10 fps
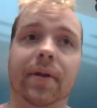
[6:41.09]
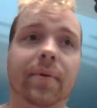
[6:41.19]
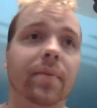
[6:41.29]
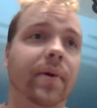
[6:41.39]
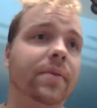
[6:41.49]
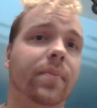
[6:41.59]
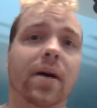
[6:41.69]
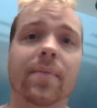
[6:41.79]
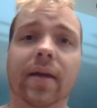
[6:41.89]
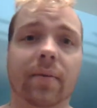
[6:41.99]
"I plan to be the
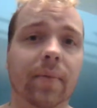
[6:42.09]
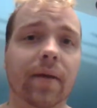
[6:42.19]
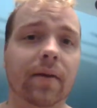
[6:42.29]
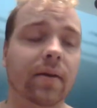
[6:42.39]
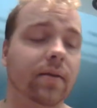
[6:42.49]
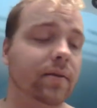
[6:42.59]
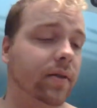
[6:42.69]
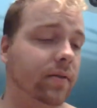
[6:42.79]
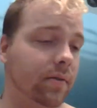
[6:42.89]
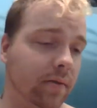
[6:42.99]
best mom I can be."
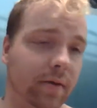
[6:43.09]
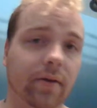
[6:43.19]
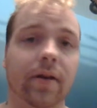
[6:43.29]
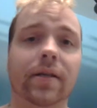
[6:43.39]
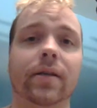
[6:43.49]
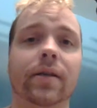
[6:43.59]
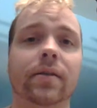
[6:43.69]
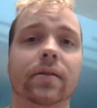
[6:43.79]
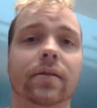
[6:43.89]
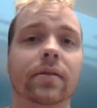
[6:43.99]
And I was like,
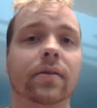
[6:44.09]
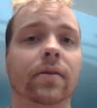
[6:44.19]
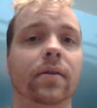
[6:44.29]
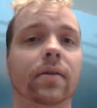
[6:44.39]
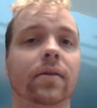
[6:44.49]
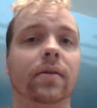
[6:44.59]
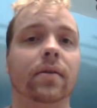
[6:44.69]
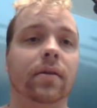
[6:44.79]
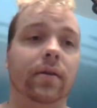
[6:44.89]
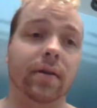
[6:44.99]
"Congratulations.
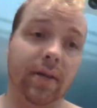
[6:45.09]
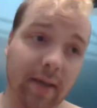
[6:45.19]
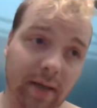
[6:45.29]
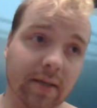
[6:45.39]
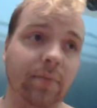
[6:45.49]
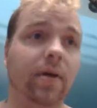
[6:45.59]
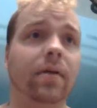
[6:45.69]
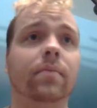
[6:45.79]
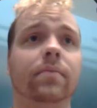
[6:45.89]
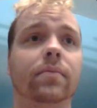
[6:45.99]
You're a
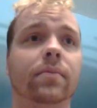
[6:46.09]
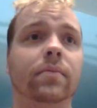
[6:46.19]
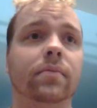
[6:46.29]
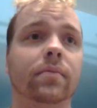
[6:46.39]
kick-ass mom."